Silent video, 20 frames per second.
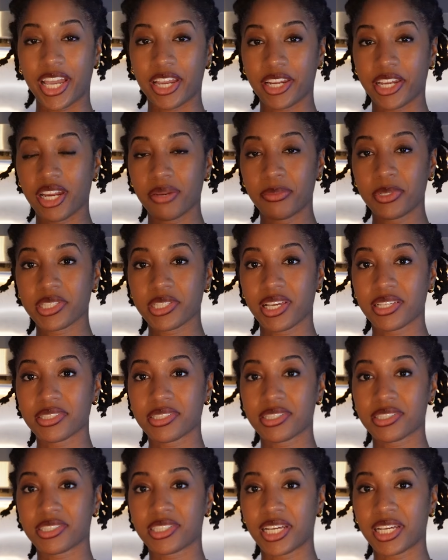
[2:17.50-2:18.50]
our caramel
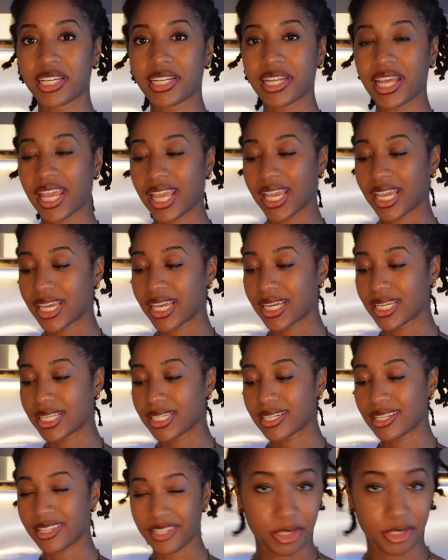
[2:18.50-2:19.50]
sauce is done
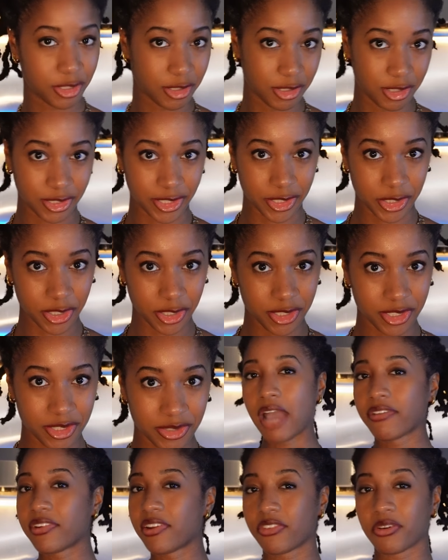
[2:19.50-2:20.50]
and this is delicious.
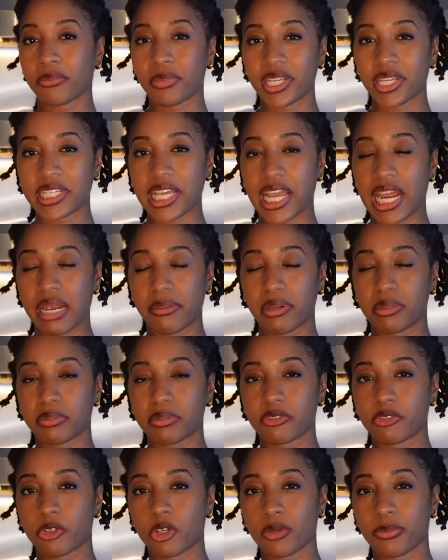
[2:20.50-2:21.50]
I've never made caramel
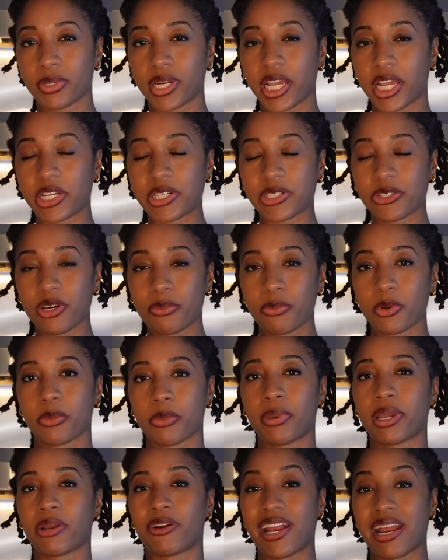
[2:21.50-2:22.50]
before, but I grew up
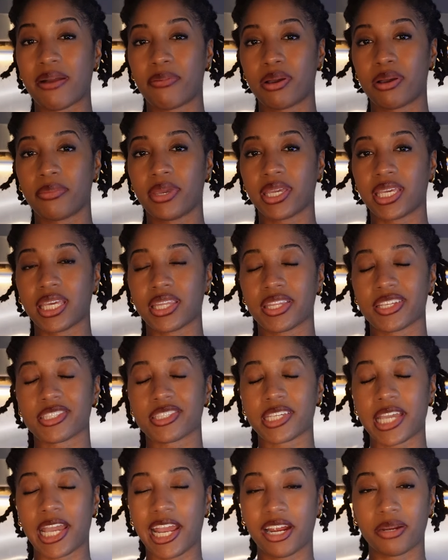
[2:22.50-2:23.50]
with my grandma making
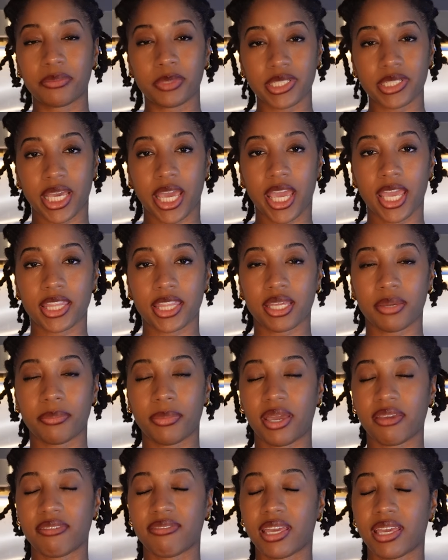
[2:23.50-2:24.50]
this caramel cake that
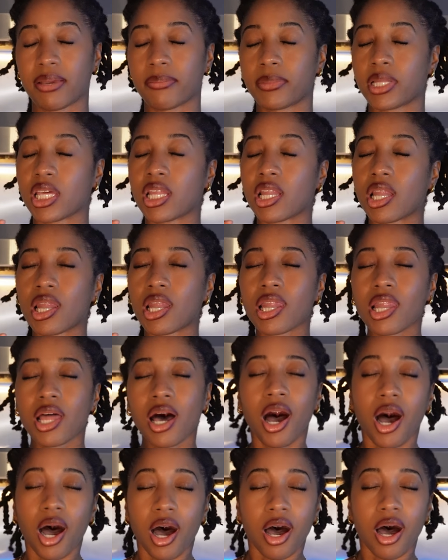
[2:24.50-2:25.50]
my family
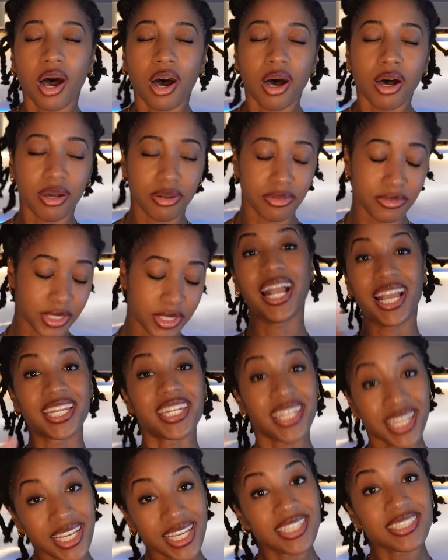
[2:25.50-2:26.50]
loved.
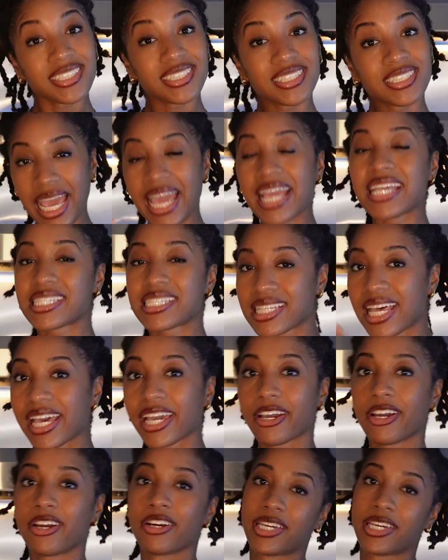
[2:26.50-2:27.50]
And this tastes like her